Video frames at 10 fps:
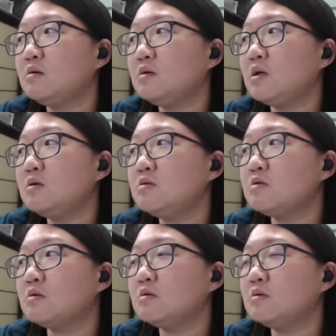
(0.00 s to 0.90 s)
Okay,
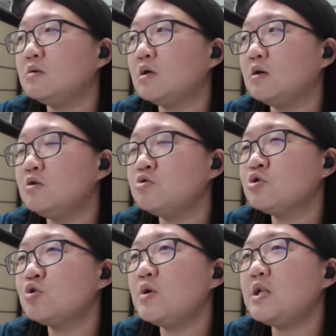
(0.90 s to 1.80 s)
so the
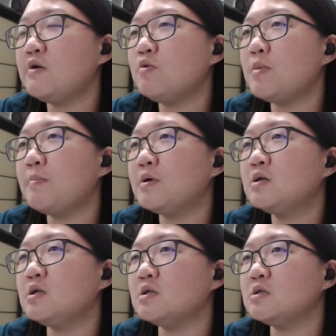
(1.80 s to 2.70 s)
usual way that I remember
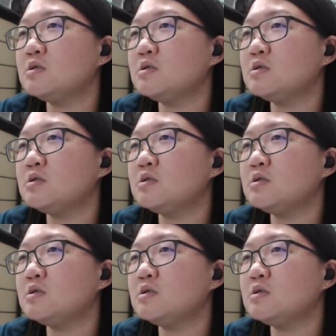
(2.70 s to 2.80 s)
is